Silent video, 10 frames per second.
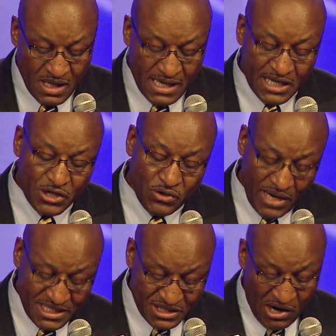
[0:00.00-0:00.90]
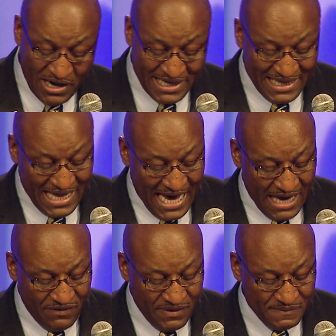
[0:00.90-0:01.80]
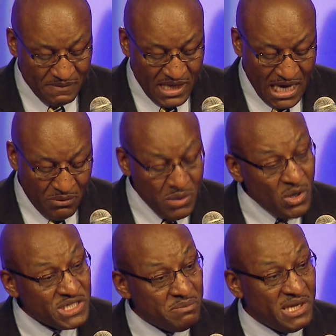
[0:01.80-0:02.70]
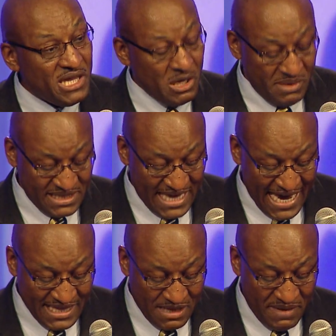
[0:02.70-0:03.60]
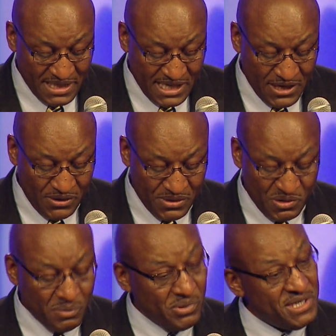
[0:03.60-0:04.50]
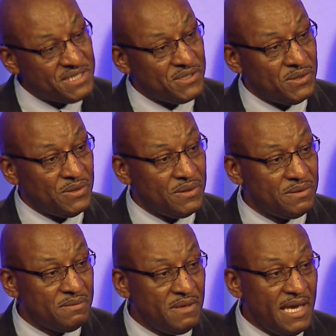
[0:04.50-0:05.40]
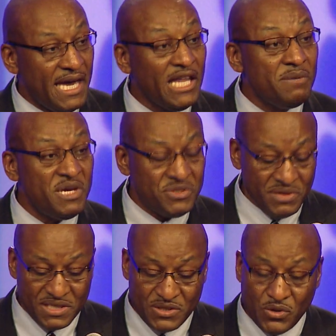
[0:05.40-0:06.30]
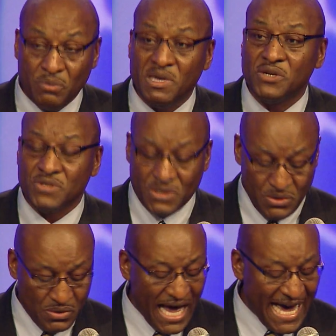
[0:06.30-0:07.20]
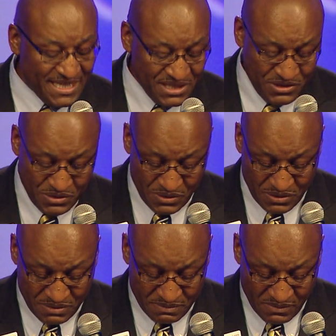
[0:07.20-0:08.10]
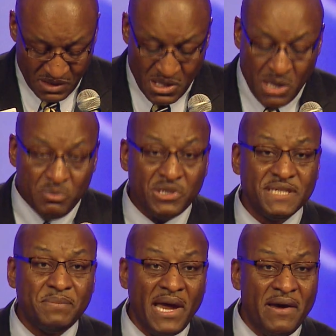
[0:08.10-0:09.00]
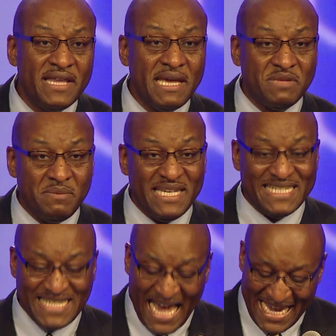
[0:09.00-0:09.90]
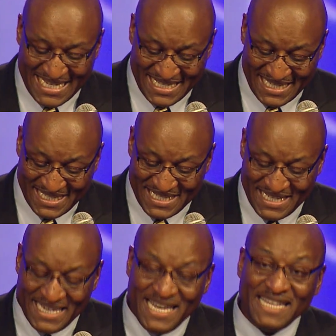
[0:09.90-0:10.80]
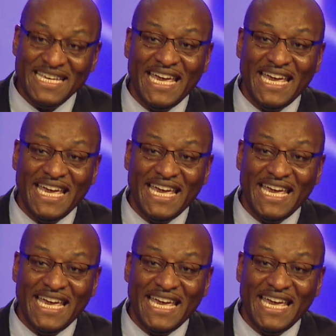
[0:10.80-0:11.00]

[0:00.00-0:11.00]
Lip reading: get a great start in life. And we want to be there beside them as they go through preschool, elementary school, middle school, high school, preparing them to be the scientists, the